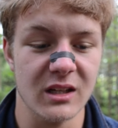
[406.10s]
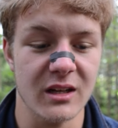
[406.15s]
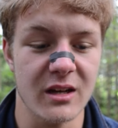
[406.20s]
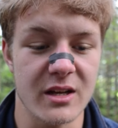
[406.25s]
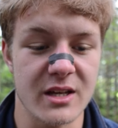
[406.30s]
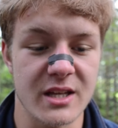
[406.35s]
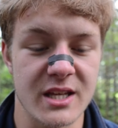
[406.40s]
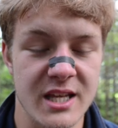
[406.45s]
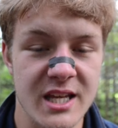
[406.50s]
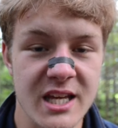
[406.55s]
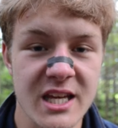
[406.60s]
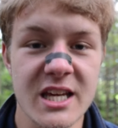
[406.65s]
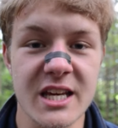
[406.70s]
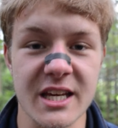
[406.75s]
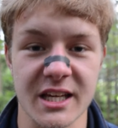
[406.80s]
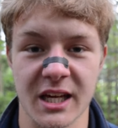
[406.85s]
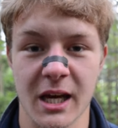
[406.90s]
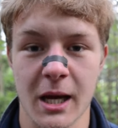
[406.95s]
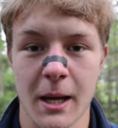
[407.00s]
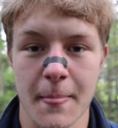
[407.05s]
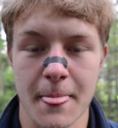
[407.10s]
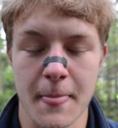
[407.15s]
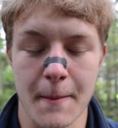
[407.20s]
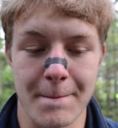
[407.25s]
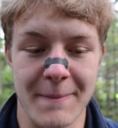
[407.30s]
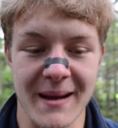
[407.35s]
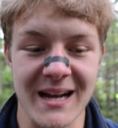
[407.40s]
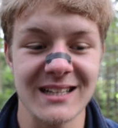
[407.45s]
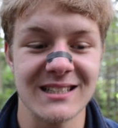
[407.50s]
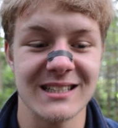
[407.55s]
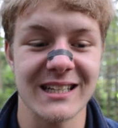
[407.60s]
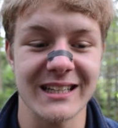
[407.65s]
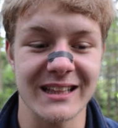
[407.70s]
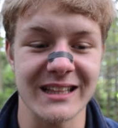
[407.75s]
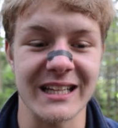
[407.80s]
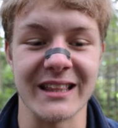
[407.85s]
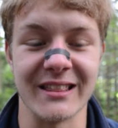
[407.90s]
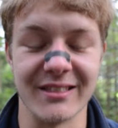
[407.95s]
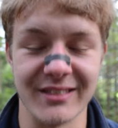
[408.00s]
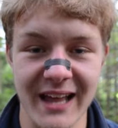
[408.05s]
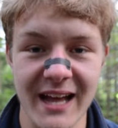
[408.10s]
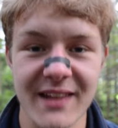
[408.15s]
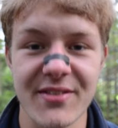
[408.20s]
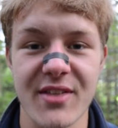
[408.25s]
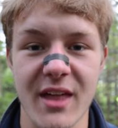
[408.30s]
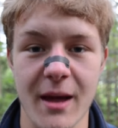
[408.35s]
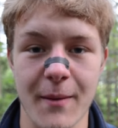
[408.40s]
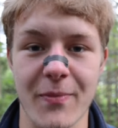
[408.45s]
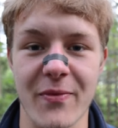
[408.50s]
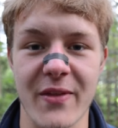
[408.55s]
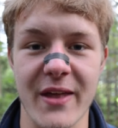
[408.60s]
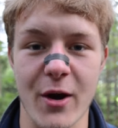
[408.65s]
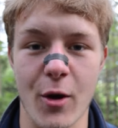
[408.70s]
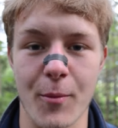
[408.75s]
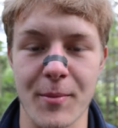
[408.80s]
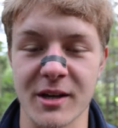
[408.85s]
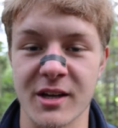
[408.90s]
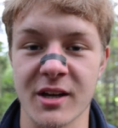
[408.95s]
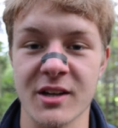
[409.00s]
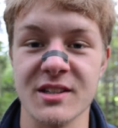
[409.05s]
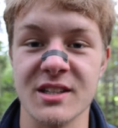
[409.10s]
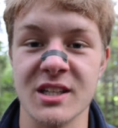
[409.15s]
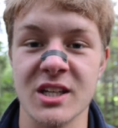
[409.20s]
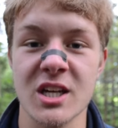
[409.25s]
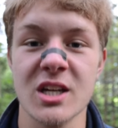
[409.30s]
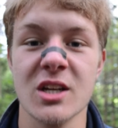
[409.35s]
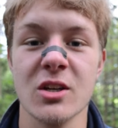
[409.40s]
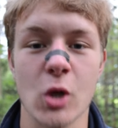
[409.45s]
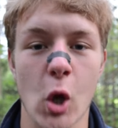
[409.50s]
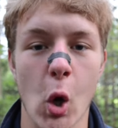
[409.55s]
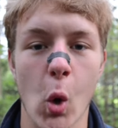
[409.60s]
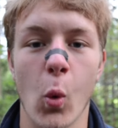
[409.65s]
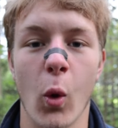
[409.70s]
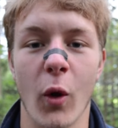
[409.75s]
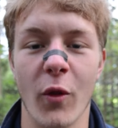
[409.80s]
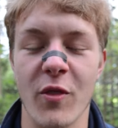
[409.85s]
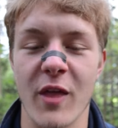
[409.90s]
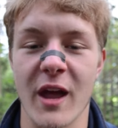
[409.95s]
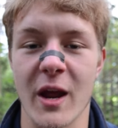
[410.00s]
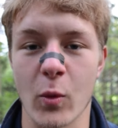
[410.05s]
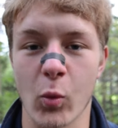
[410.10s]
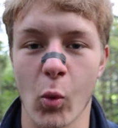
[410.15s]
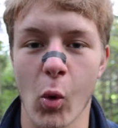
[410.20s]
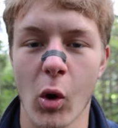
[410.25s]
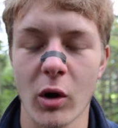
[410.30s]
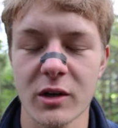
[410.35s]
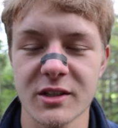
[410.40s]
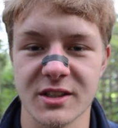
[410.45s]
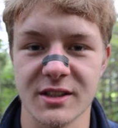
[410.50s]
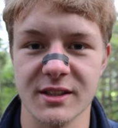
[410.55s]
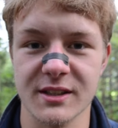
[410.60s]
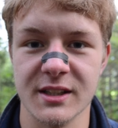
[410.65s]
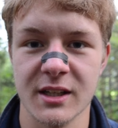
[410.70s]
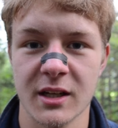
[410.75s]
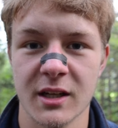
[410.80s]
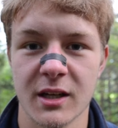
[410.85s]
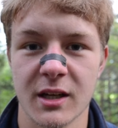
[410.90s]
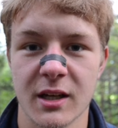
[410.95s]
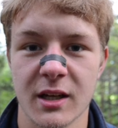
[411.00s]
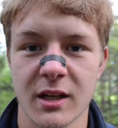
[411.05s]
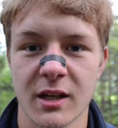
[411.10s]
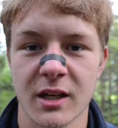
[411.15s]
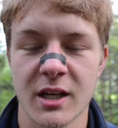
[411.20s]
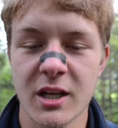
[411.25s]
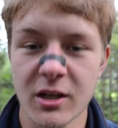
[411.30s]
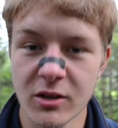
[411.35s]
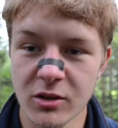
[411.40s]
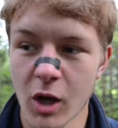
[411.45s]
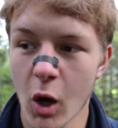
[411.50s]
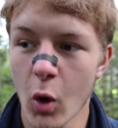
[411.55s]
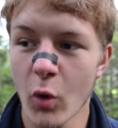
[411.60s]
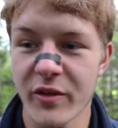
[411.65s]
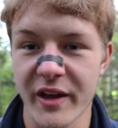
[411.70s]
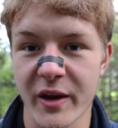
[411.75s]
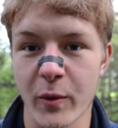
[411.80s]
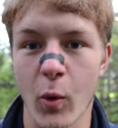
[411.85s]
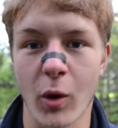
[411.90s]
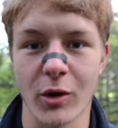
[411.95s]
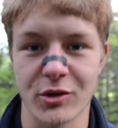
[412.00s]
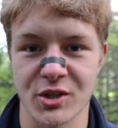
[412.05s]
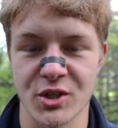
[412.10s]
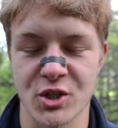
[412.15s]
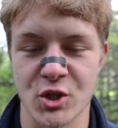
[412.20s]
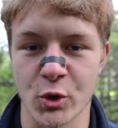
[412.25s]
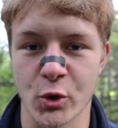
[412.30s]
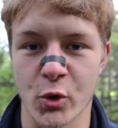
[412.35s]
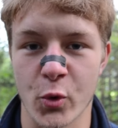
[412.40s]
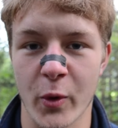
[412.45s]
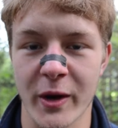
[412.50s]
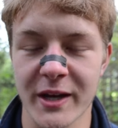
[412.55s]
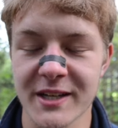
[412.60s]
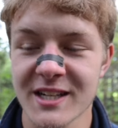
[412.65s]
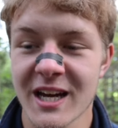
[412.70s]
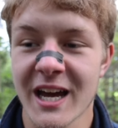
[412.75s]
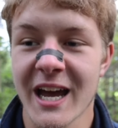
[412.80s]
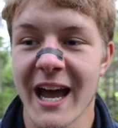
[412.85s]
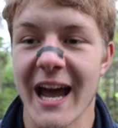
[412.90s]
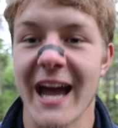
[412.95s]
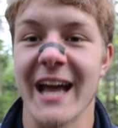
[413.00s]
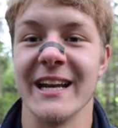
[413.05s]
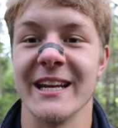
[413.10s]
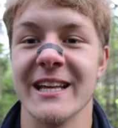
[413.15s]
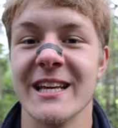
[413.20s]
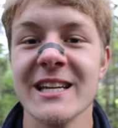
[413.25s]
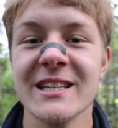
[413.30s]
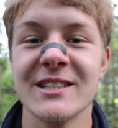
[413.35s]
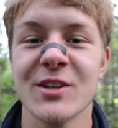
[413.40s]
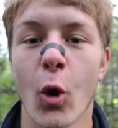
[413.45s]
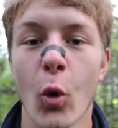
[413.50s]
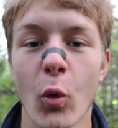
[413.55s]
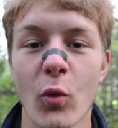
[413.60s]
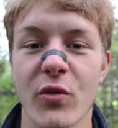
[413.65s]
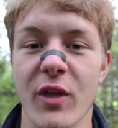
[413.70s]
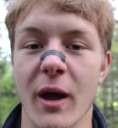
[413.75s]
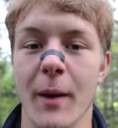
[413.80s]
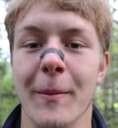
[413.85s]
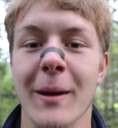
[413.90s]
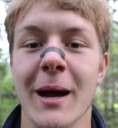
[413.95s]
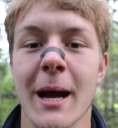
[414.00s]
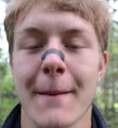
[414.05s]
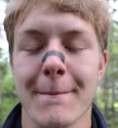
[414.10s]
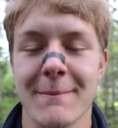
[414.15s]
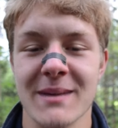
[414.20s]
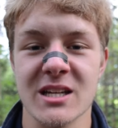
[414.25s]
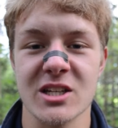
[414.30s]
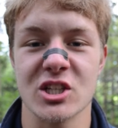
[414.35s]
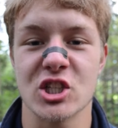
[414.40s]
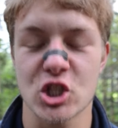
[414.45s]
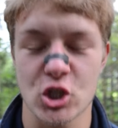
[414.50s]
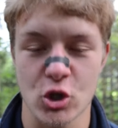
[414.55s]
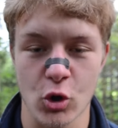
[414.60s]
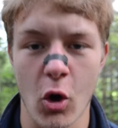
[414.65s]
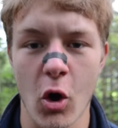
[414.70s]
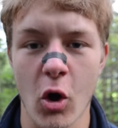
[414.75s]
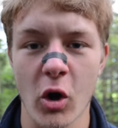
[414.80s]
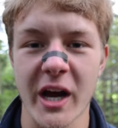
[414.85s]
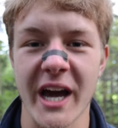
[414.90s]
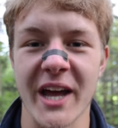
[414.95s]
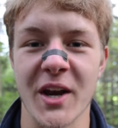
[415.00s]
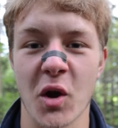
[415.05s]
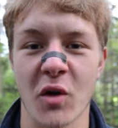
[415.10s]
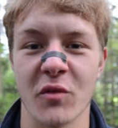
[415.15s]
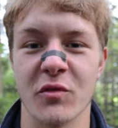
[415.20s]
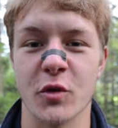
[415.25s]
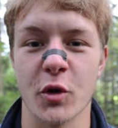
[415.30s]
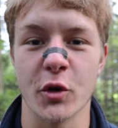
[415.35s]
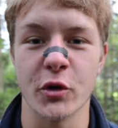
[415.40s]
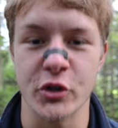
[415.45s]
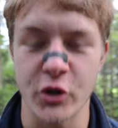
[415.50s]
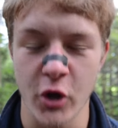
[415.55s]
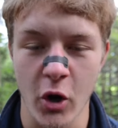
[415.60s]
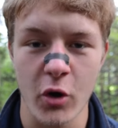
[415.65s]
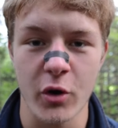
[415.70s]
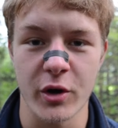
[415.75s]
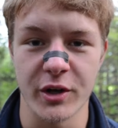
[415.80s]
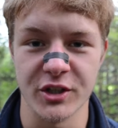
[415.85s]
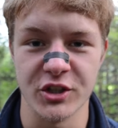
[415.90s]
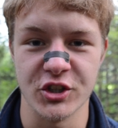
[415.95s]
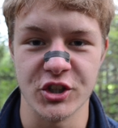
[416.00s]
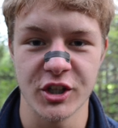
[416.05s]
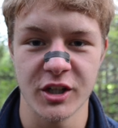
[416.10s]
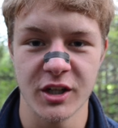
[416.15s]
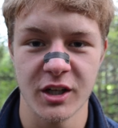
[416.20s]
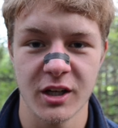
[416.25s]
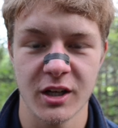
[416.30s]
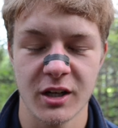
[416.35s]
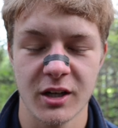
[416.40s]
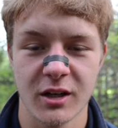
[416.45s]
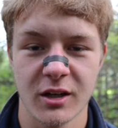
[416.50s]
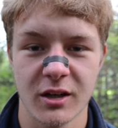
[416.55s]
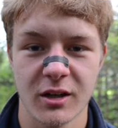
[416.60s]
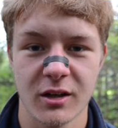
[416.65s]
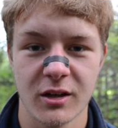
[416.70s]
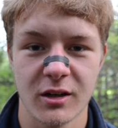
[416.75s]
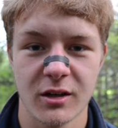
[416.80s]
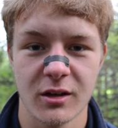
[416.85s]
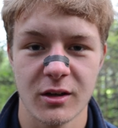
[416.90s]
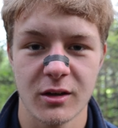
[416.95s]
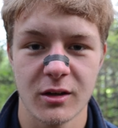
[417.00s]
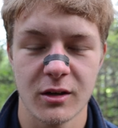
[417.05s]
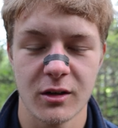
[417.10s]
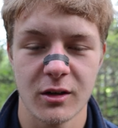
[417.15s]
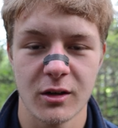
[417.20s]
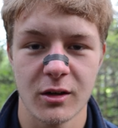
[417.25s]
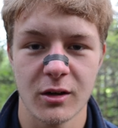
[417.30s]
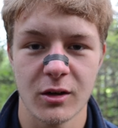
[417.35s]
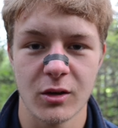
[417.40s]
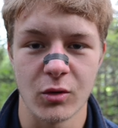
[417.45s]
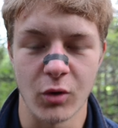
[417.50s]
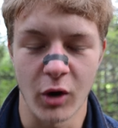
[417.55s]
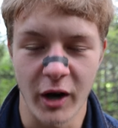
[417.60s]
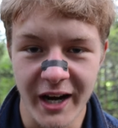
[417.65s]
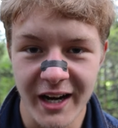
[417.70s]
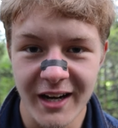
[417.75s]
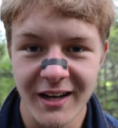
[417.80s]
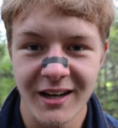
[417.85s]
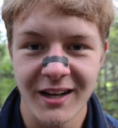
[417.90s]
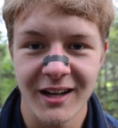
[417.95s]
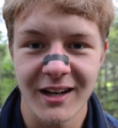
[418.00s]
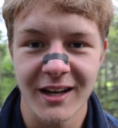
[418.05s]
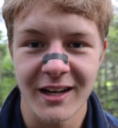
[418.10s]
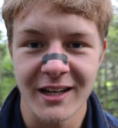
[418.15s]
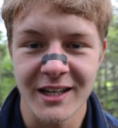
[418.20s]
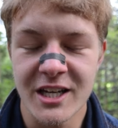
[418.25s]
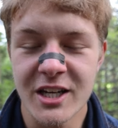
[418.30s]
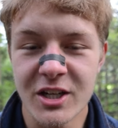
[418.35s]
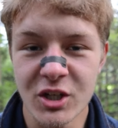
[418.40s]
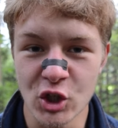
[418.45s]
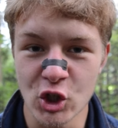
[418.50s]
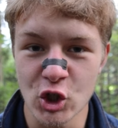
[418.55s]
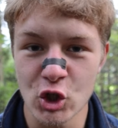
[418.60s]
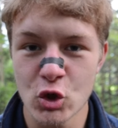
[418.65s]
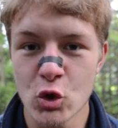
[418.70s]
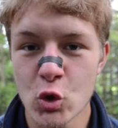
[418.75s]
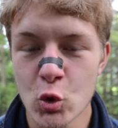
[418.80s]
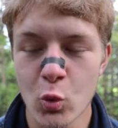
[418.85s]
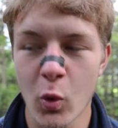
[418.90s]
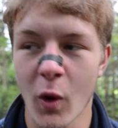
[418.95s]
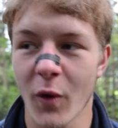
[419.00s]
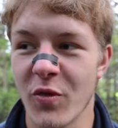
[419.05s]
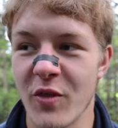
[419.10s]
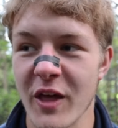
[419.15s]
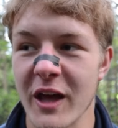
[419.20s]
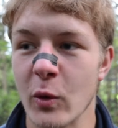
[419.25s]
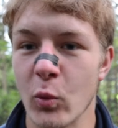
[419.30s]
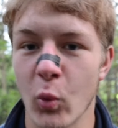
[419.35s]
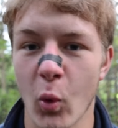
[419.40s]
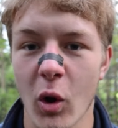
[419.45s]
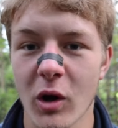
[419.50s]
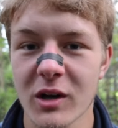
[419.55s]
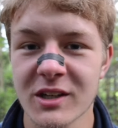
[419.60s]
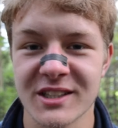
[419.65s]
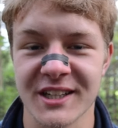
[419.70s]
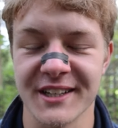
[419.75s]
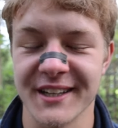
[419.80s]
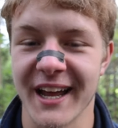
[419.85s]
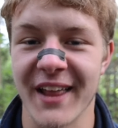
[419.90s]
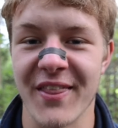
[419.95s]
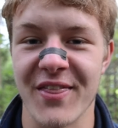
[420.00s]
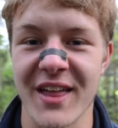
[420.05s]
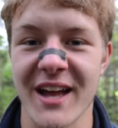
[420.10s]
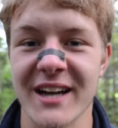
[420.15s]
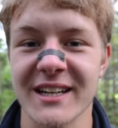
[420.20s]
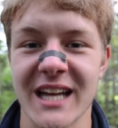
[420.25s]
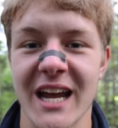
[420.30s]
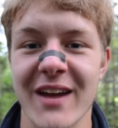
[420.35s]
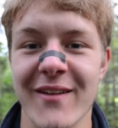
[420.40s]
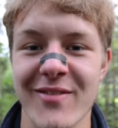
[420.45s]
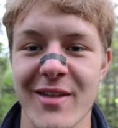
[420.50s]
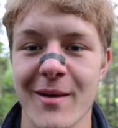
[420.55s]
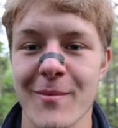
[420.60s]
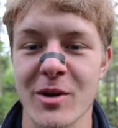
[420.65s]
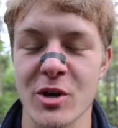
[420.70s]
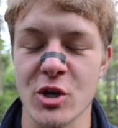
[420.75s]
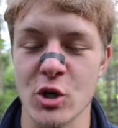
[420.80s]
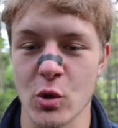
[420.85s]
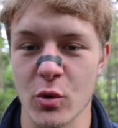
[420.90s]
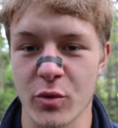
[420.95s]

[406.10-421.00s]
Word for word: he basically led them there because he knew what they wanted. He know they wanted to quit, and he told them, "Be strong and of good courage." right? He knew what they wanted and then gave them a new